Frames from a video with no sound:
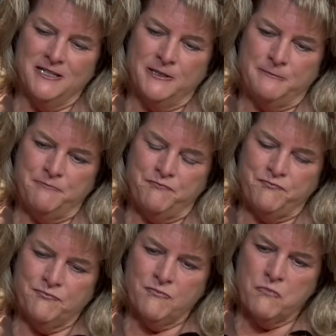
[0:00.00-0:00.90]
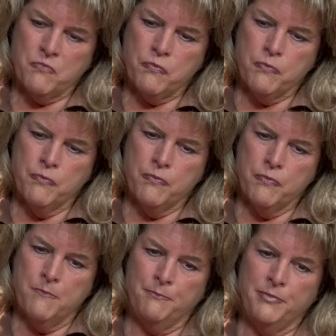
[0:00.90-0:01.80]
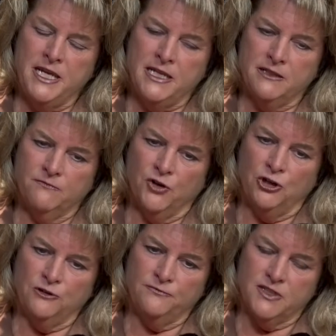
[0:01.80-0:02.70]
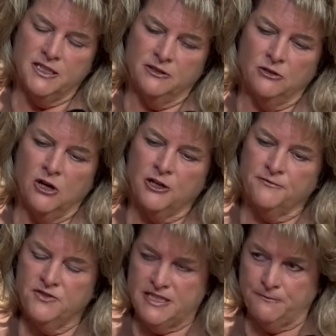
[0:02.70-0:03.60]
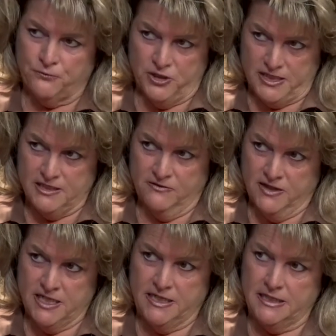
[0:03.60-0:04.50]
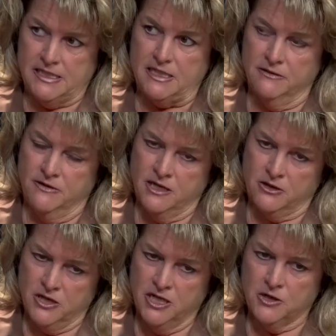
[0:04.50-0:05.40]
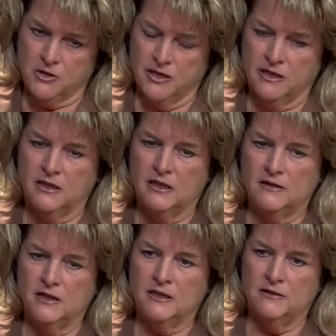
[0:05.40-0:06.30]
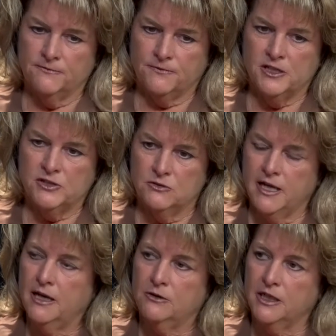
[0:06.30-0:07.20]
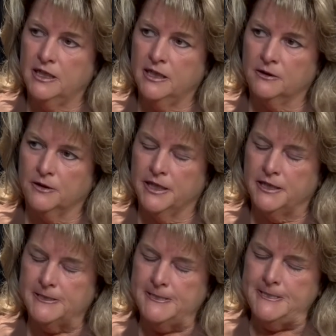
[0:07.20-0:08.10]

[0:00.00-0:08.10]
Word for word: um, being involved in a lot of different things that are here in, in the Fresno County area,